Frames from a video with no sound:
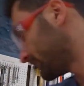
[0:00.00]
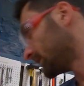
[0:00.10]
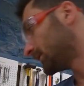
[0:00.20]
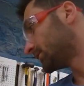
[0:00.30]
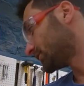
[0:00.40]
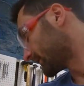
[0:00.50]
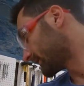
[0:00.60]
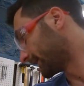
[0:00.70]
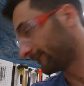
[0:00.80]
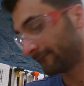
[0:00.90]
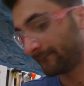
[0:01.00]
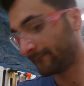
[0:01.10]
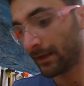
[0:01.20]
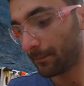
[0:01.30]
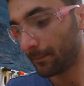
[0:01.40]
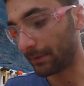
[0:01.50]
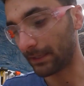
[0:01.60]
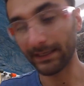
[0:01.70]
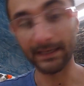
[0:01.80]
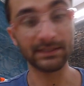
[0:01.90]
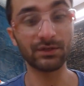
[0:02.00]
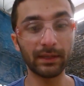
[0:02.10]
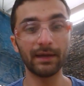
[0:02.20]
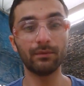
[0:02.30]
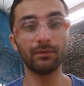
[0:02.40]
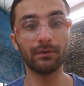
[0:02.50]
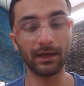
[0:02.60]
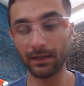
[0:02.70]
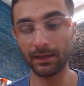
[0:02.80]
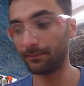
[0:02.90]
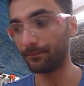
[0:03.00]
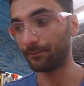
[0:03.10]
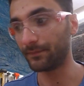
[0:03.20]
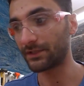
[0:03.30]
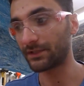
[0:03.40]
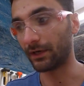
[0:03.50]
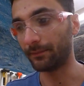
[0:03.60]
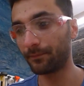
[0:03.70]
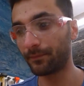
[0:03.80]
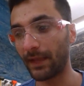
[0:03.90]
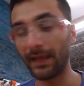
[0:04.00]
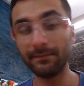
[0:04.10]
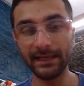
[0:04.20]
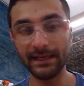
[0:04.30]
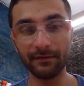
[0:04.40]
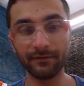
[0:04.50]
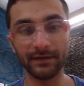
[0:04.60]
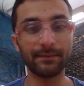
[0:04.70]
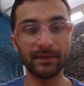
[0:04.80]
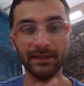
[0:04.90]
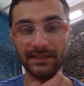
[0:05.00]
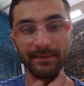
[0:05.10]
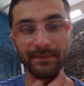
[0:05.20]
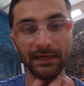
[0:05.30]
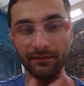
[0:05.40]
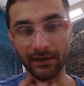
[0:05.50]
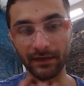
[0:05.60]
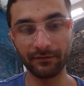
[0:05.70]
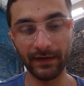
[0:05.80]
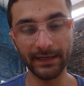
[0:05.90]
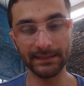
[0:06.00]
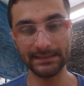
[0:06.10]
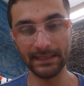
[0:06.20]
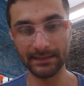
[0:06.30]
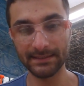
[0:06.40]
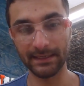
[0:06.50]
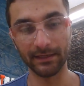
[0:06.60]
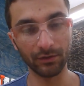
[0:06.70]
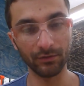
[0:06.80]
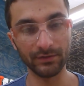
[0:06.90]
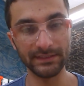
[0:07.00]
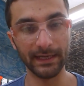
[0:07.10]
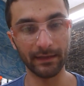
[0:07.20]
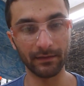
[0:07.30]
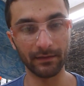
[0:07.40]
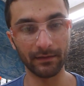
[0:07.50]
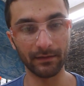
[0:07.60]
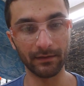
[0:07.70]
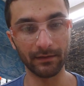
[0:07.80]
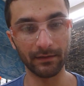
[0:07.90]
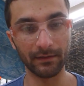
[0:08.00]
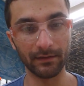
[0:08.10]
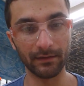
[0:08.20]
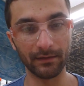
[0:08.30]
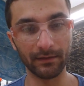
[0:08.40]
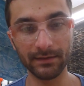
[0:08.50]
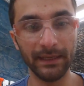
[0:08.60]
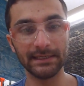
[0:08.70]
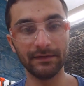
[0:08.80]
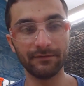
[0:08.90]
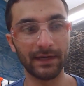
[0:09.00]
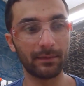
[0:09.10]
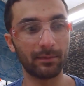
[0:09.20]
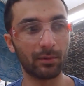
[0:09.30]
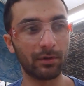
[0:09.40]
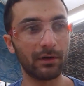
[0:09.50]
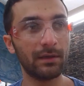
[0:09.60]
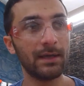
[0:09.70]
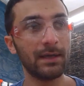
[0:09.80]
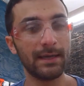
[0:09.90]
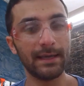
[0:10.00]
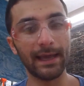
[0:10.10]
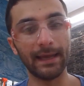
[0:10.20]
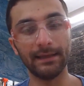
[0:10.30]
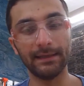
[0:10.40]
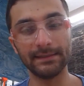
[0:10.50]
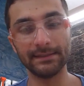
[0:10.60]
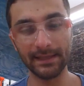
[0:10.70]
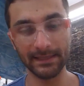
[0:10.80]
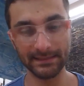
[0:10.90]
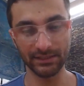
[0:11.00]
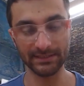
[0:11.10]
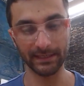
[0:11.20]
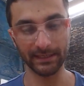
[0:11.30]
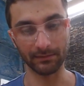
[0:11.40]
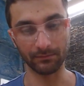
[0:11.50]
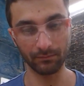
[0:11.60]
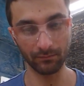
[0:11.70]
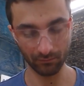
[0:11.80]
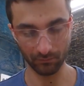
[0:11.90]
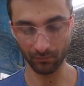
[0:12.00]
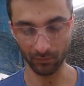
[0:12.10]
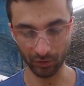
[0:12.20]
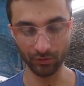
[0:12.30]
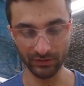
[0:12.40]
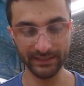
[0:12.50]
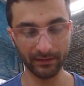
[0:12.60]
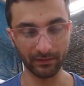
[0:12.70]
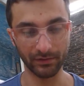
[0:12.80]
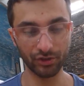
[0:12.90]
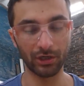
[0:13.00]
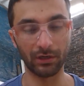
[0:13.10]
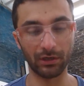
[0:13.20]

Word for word: Shocking. But yeah, so plywood, MDF is something that's made out of like a fine dust and glued together. It stands for medium density fiberboard. And that's just like a glued together chunk.